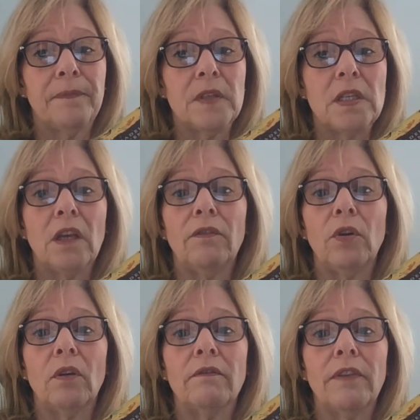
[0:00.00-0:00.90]
see if
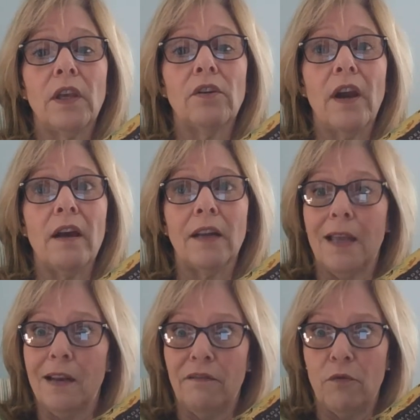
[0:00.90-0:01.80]
you can figure out
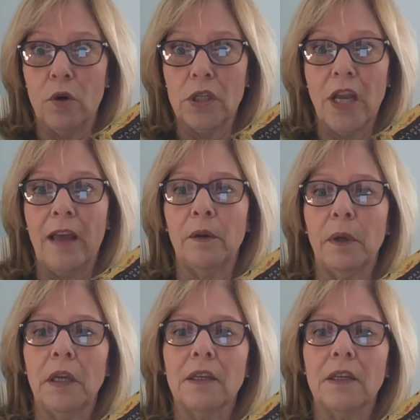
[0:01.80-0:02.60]
any foreshadowing